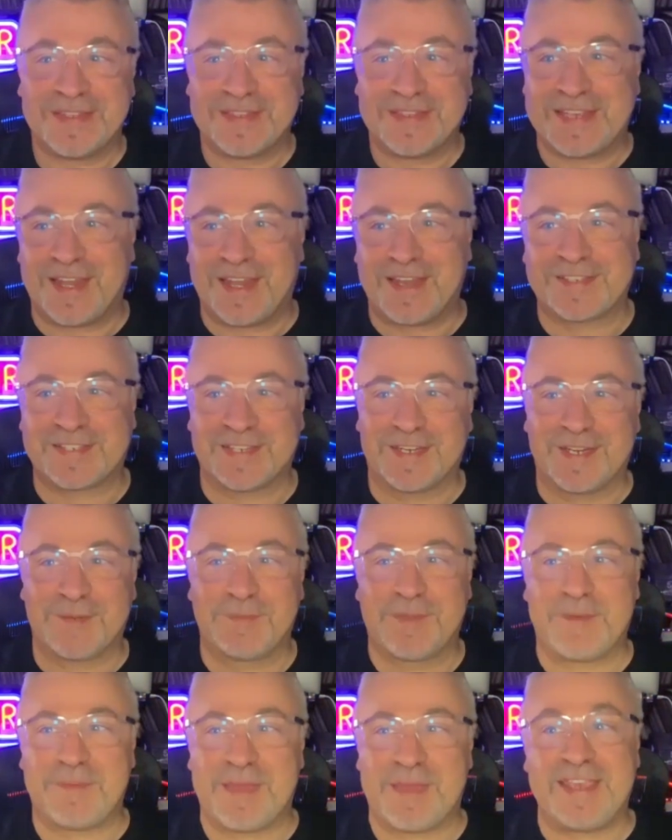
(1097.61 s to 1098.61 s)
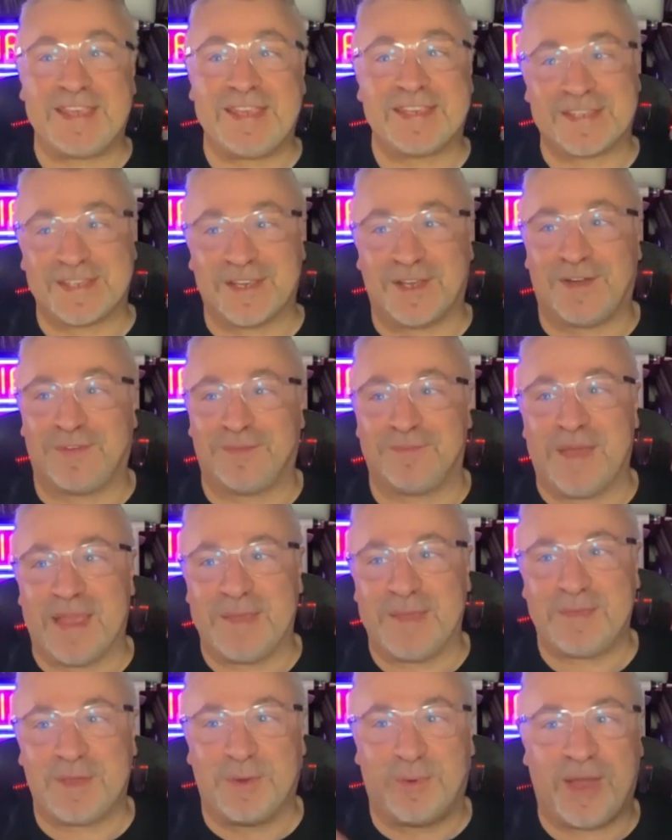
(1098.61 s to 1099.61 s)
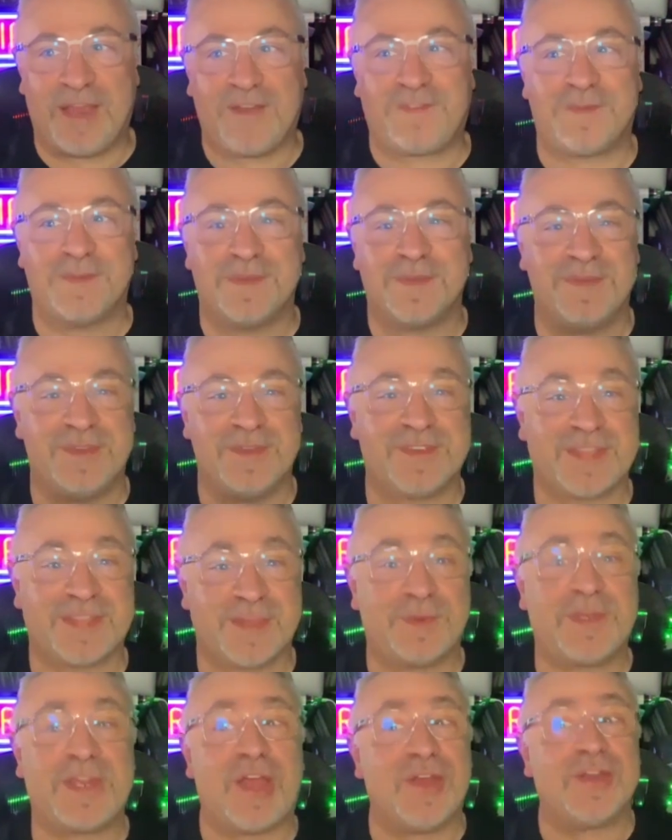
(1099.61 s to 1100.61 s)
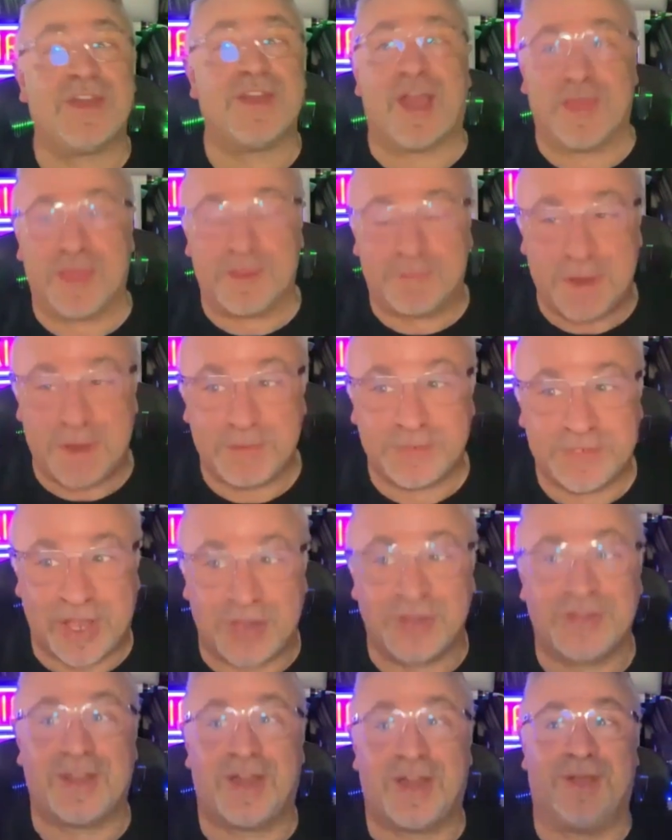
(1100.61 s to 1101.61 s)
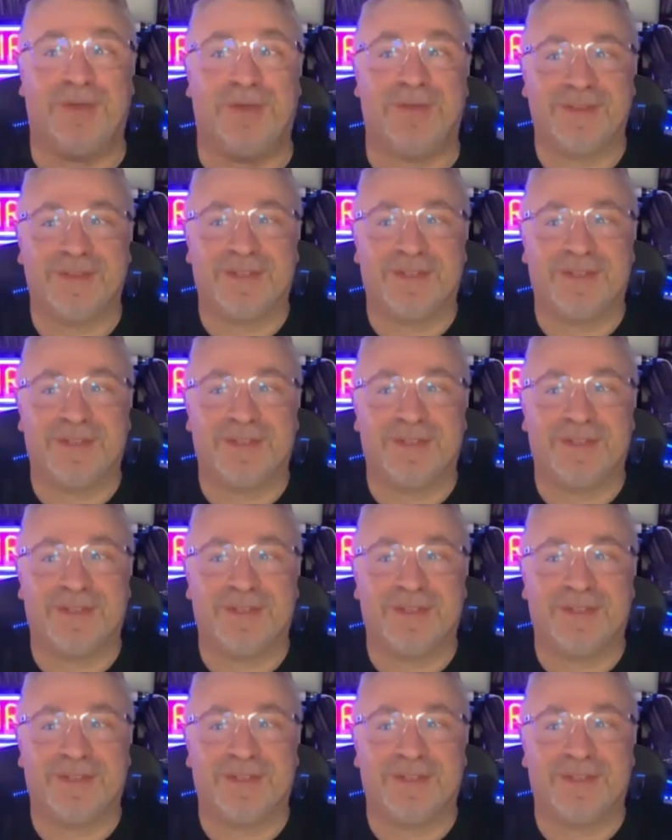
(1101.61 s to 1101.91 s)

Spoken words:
Tell us a little bit about yourself, maybe away from the music that we don't know, that people don't know,